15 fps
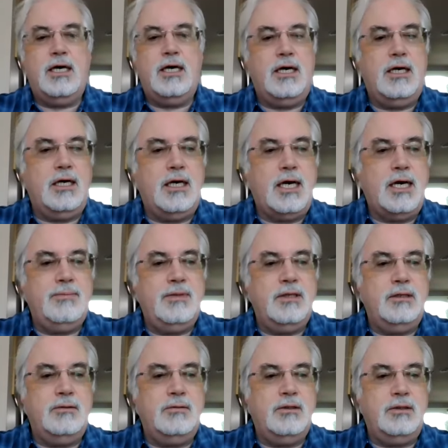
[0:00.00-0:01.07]
I'm
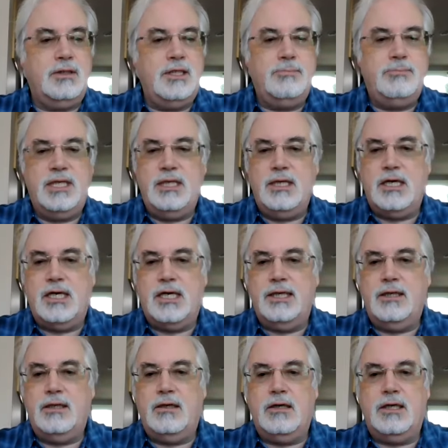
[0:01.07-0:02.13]
the lead
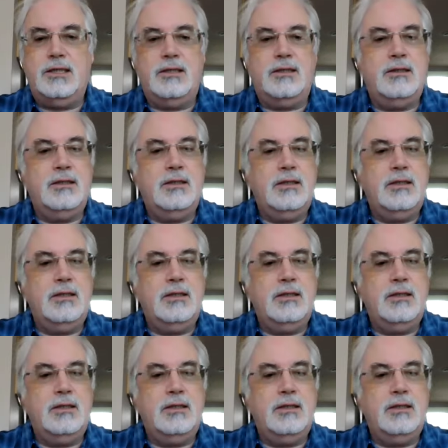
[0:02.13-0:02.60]
PI on